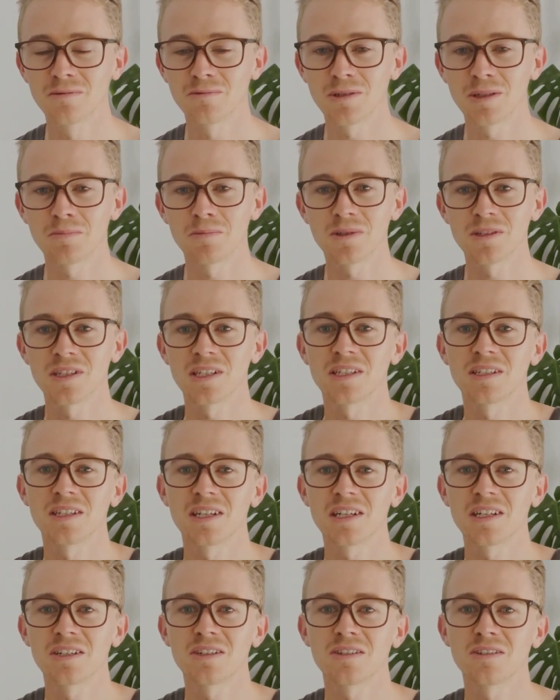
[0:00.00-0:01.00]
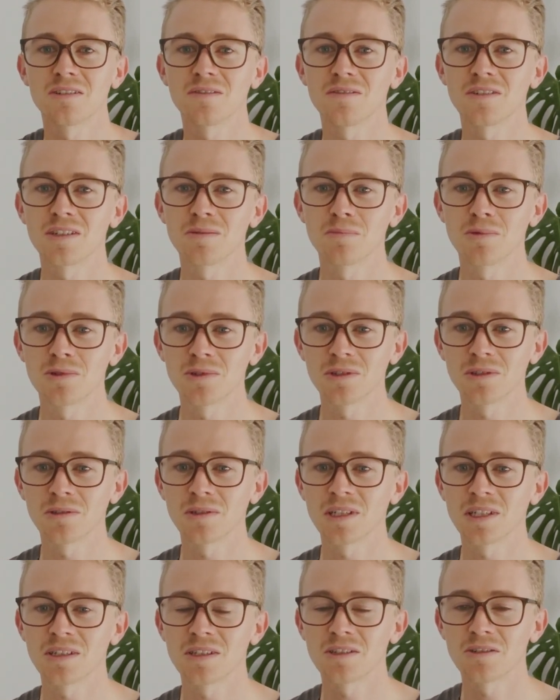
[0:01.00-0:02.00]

representation of this point cloud.